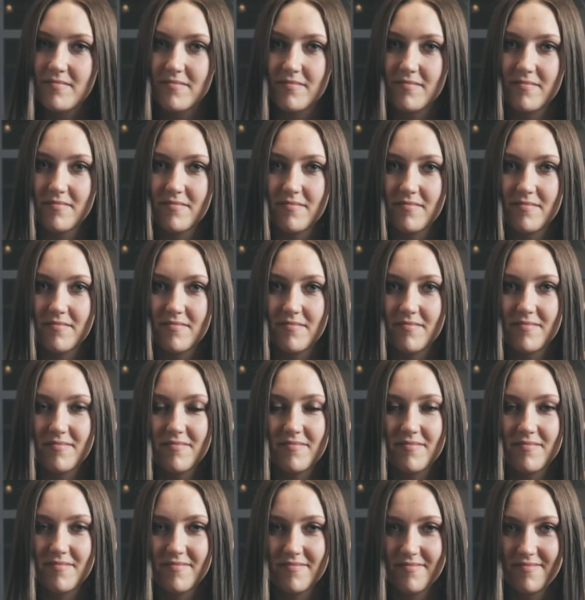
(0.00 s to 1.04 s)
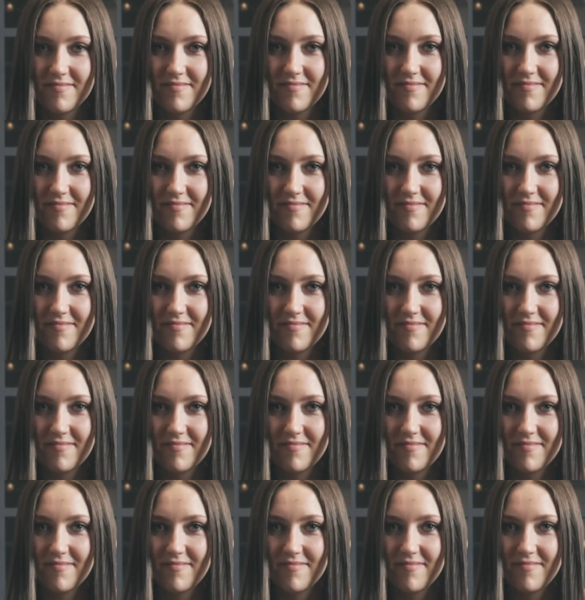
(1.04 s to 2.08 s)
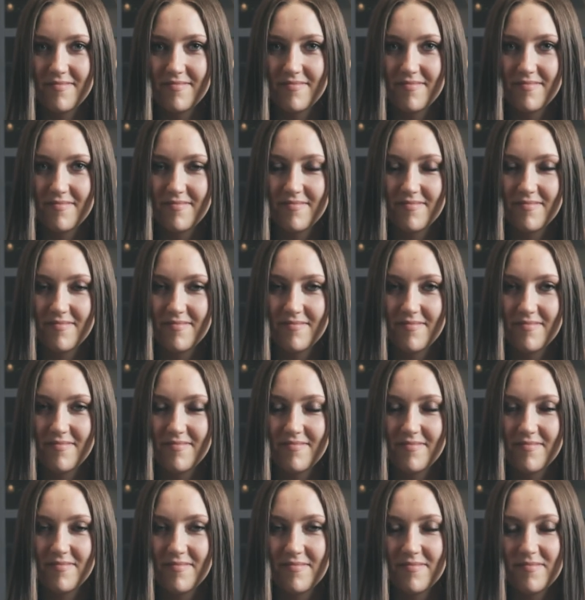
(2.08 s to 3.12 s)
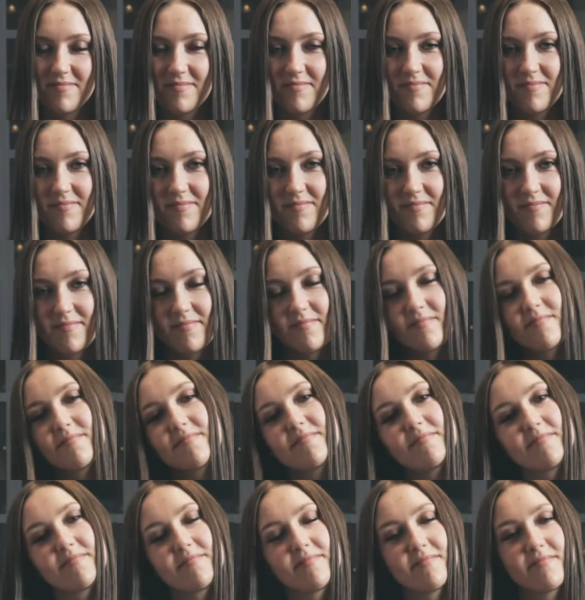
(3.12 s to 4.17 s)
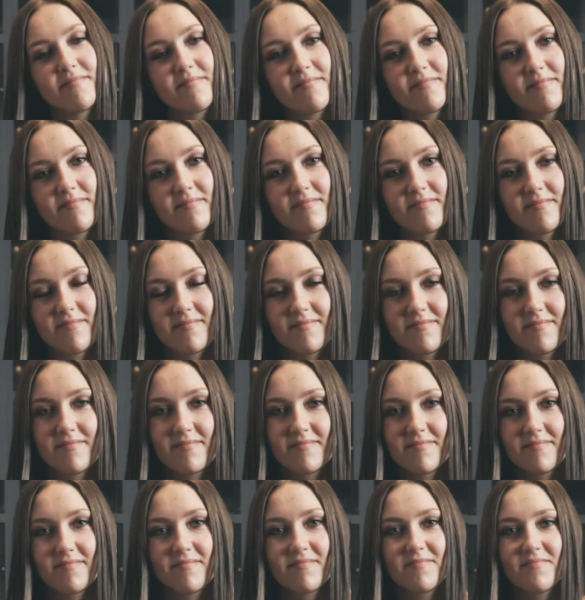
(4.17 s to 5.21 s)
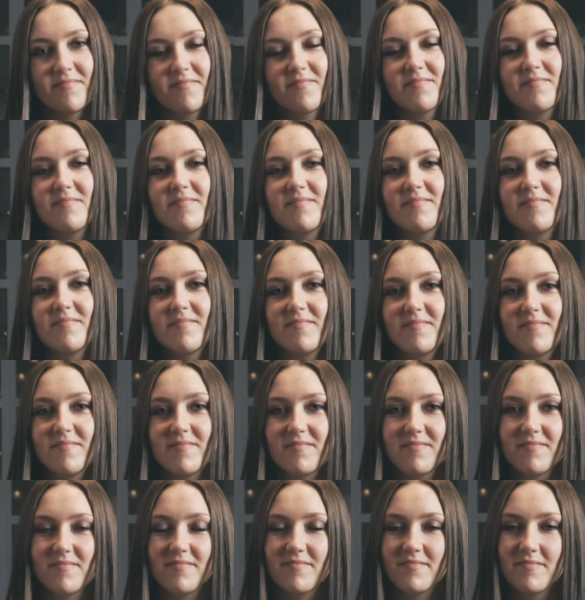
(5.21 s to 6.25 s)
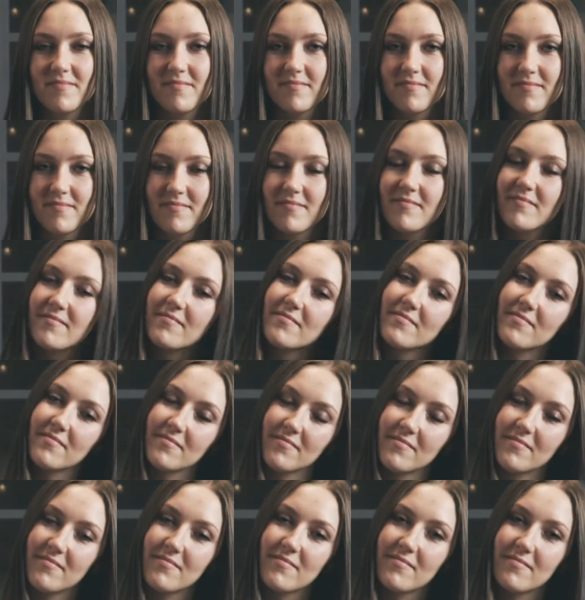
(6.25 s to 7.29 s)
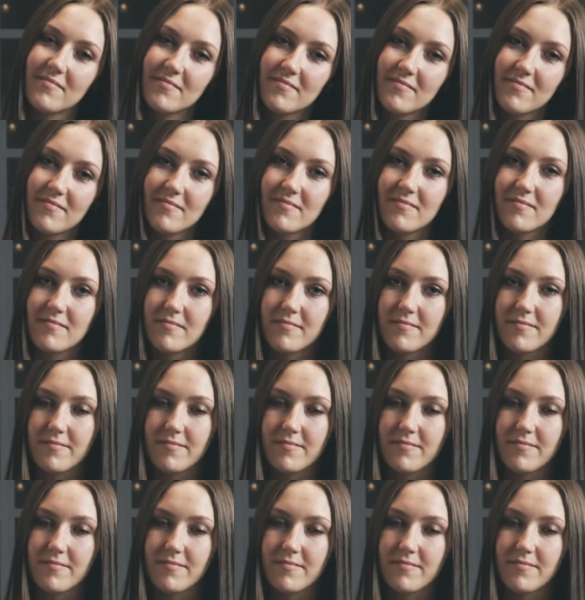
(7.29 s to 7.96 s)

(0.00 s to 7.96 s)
(not speaking)